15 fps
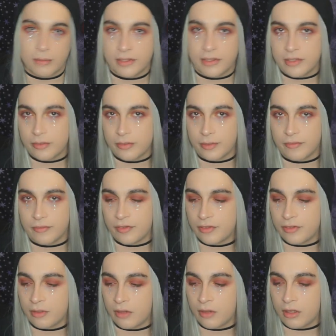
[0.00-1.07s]
with this one for
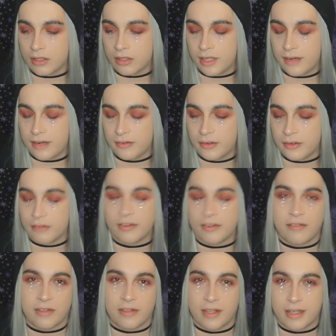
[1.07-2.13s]
so long, I don't know if
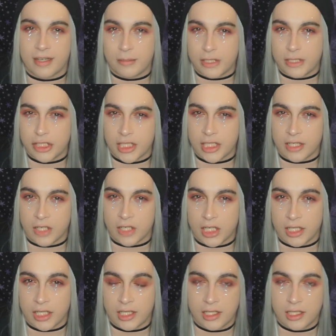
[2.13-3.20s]
I'd feel like I'd be cheating
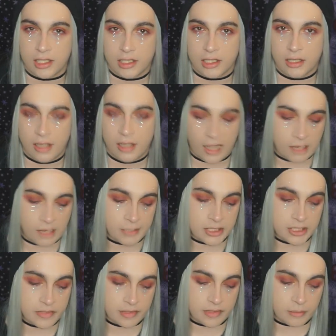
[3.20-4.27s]
on it. I might
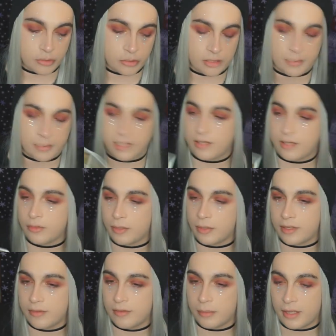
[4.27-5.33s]
just end up trimming these
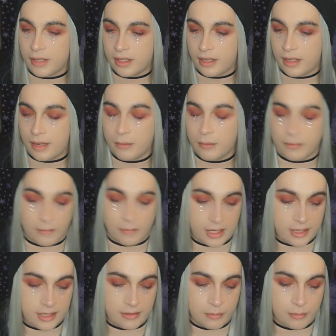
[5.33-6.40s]
ones, but I wouldn't
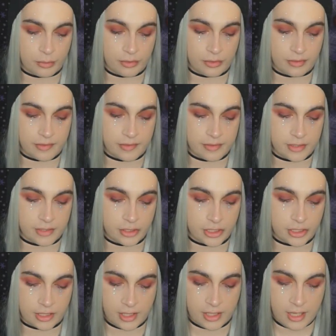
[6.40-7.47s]
mind the borderless
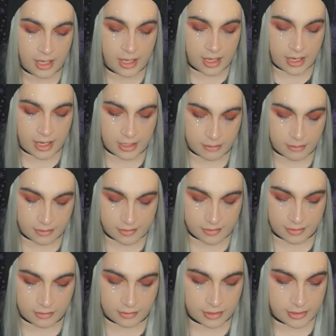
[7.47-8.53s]
edition. Anyways,
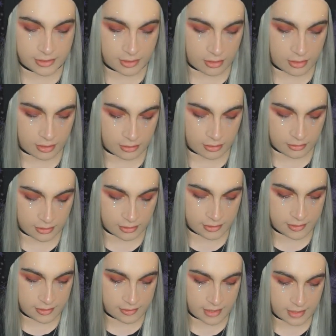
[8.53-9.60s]
like, look at the art. Look at
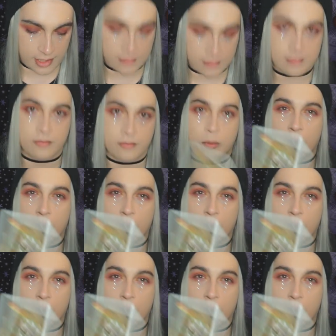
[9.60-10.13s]
this Ace of